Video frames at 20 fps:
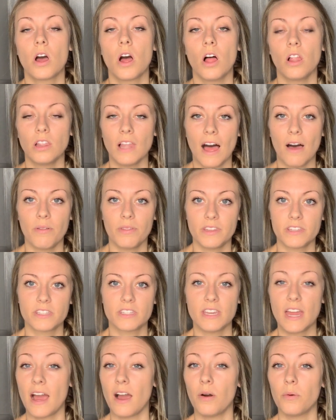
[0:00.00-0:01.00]
allow this
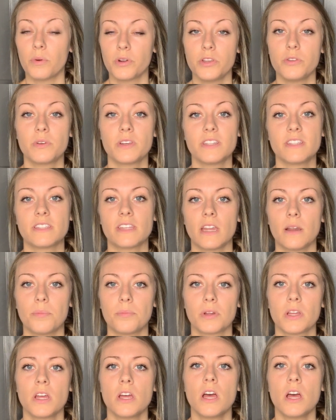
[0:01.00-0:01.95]
now, where you can set up